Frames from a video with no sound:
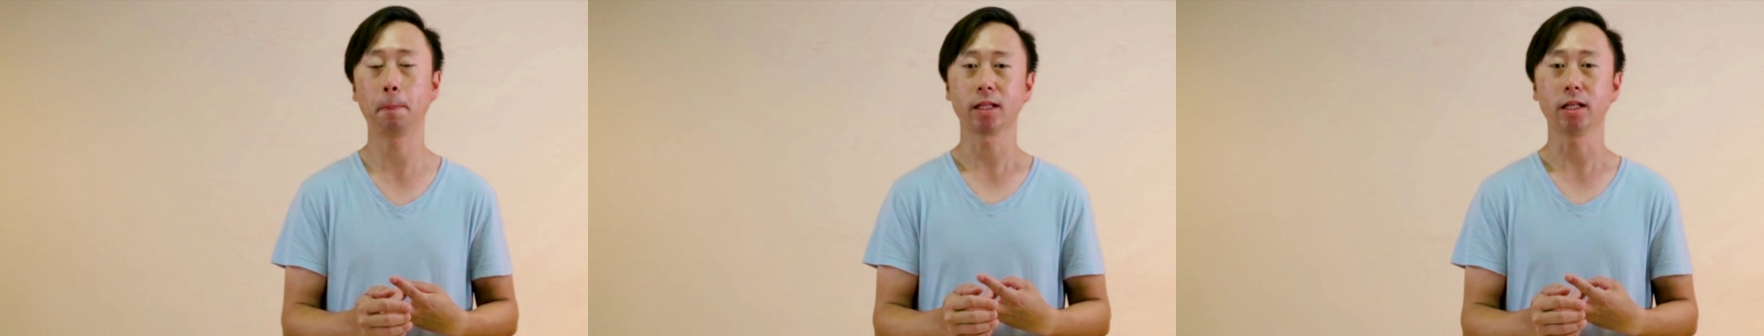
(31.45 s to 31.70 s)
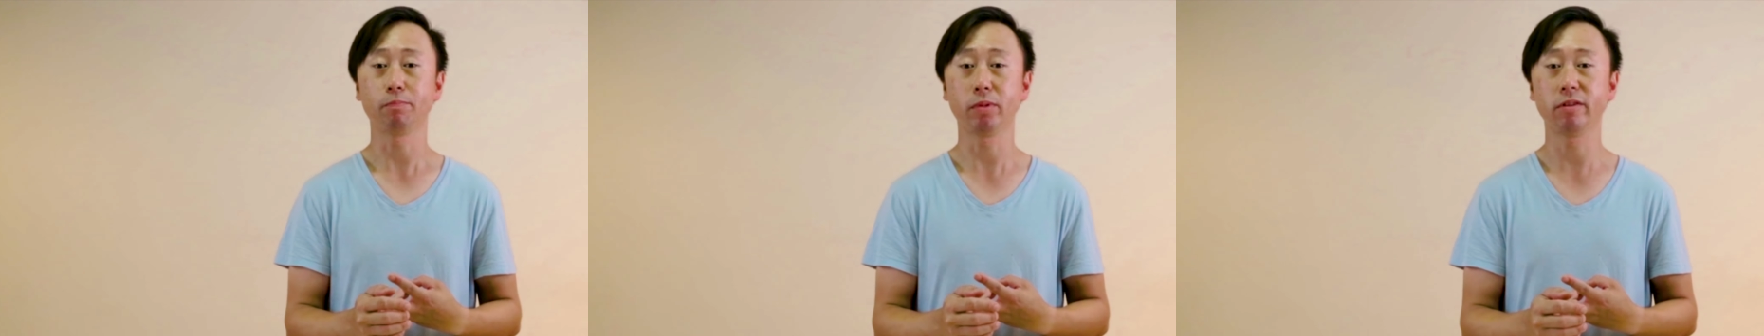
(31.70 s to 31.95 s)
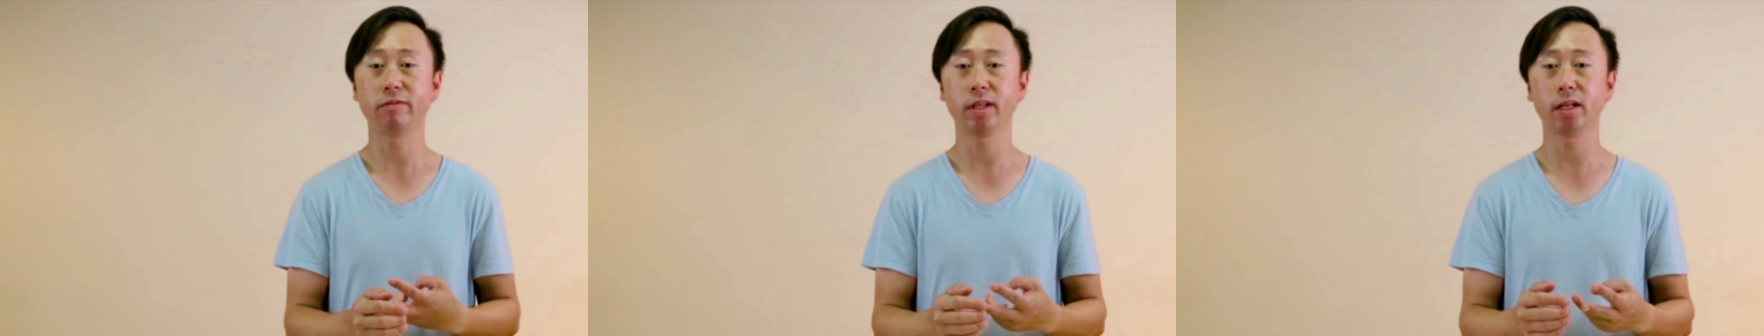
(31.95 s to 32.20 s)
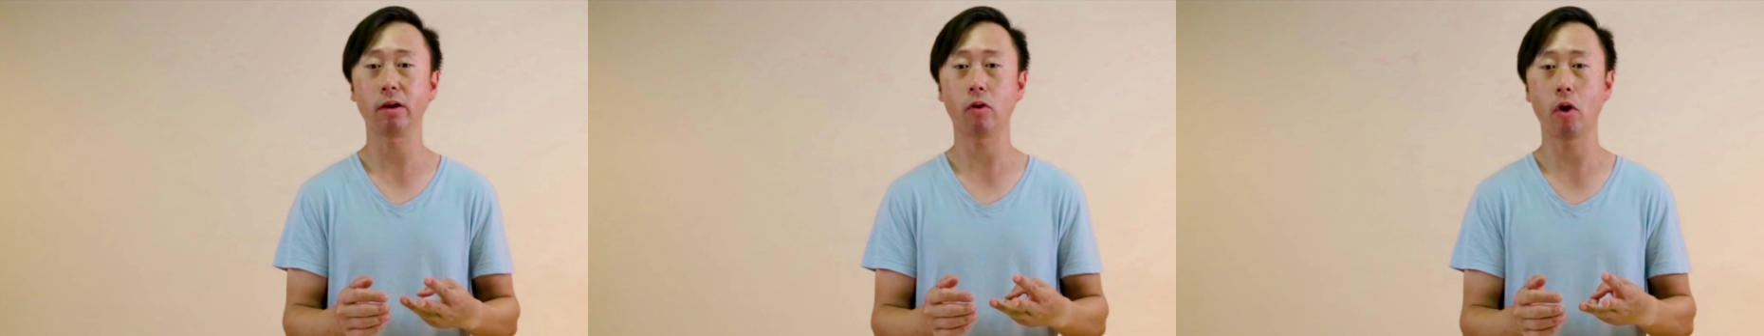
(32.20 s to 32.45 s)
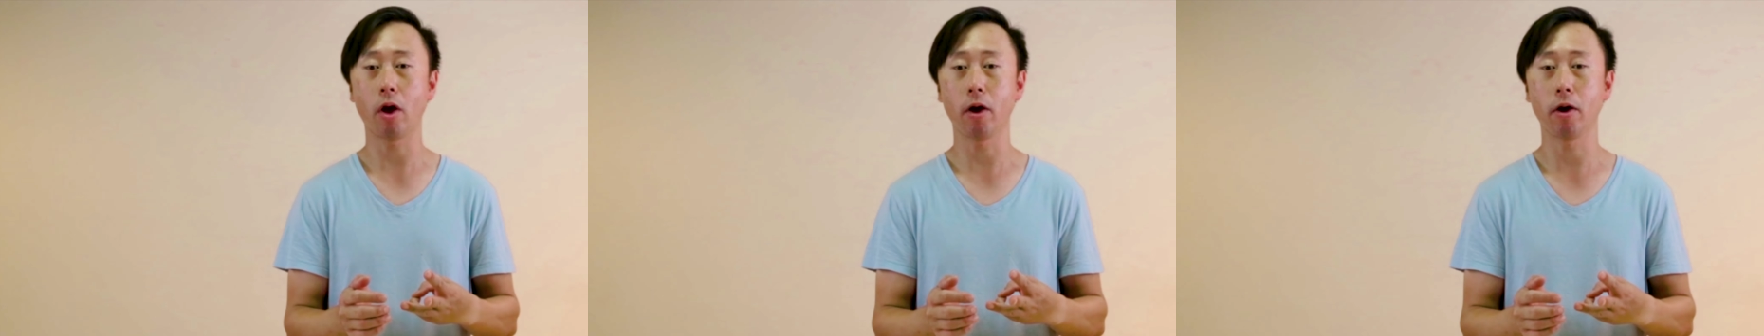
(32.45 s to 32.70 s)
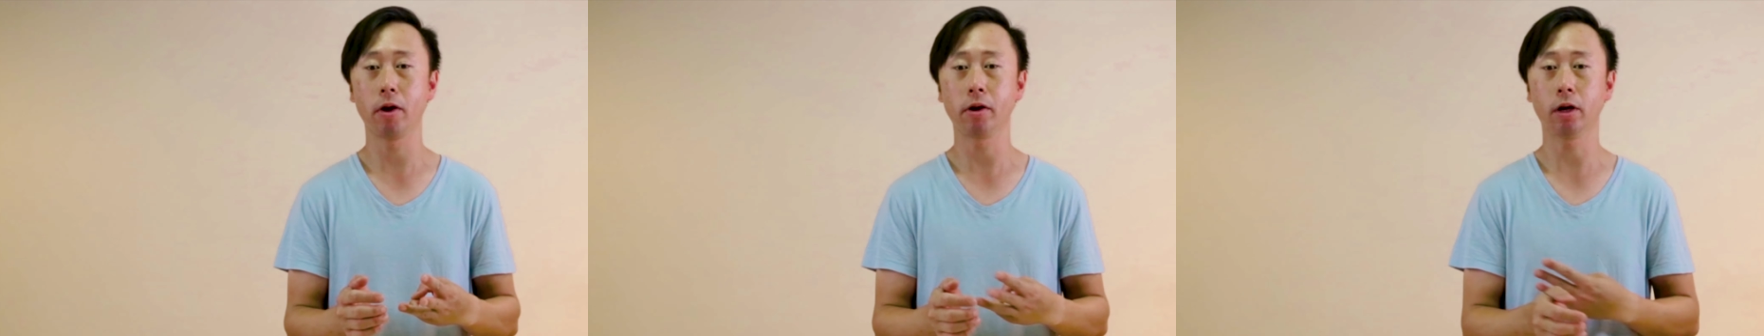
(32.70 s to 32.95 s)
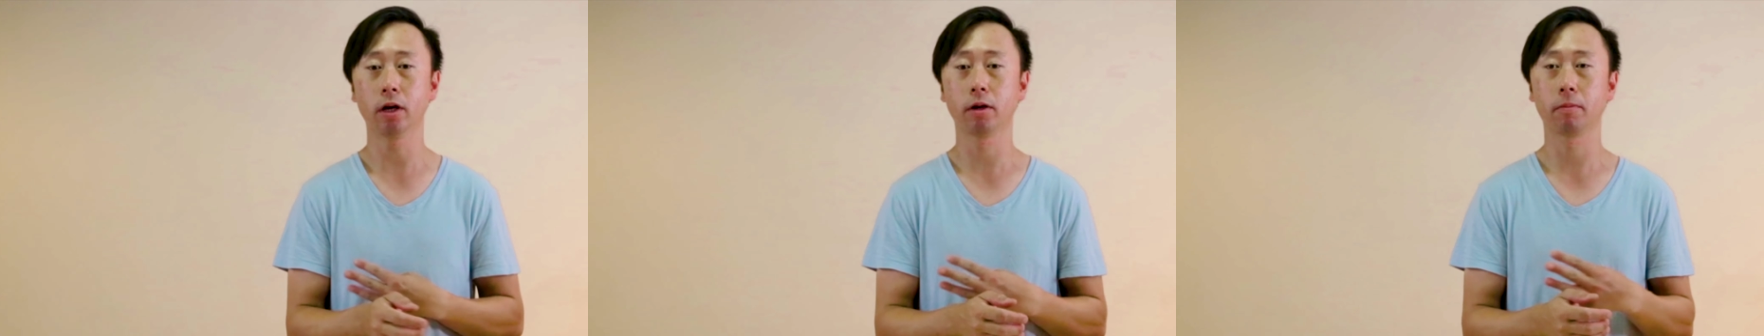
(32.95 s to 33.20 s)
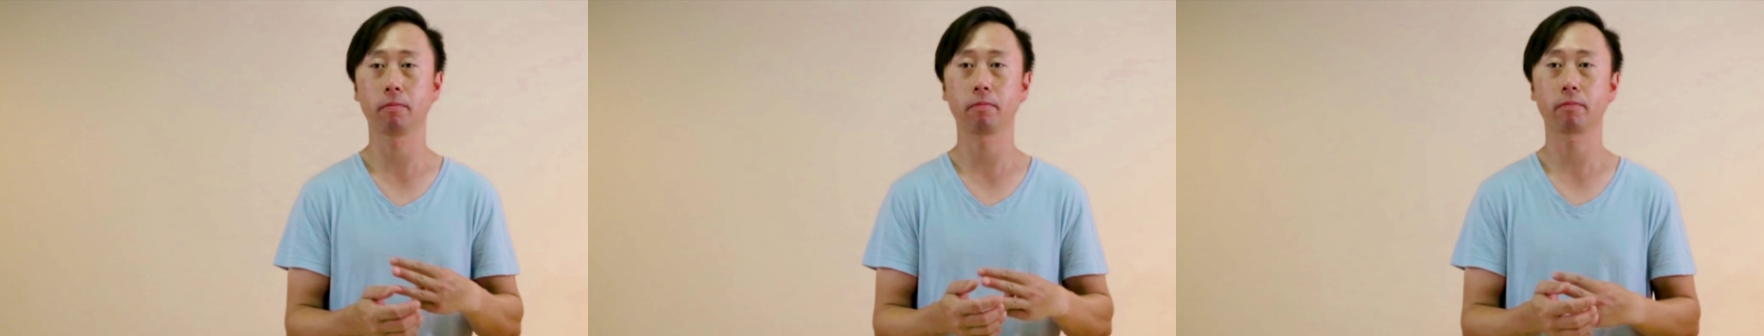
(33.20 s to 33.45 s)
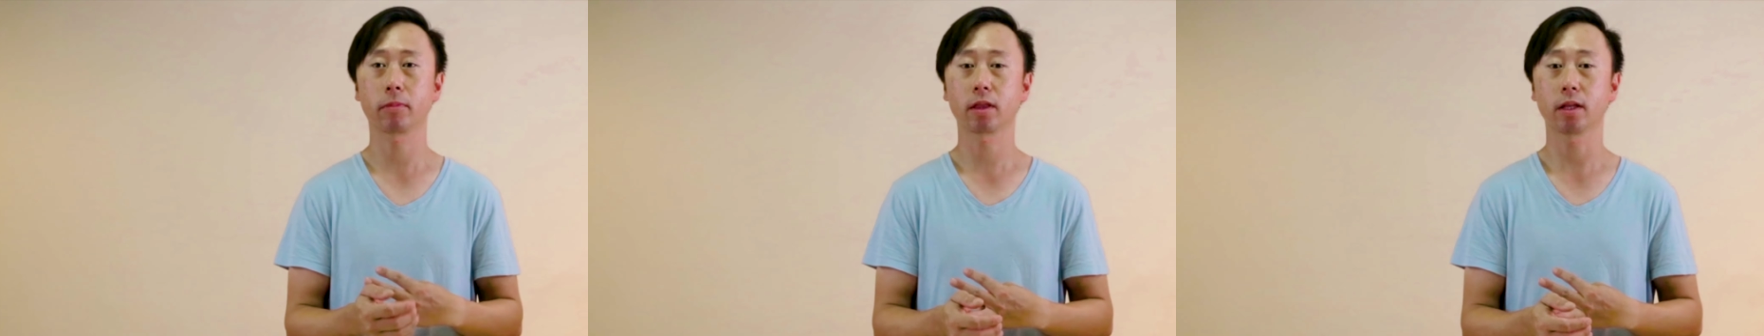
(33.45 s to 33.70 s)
the BV and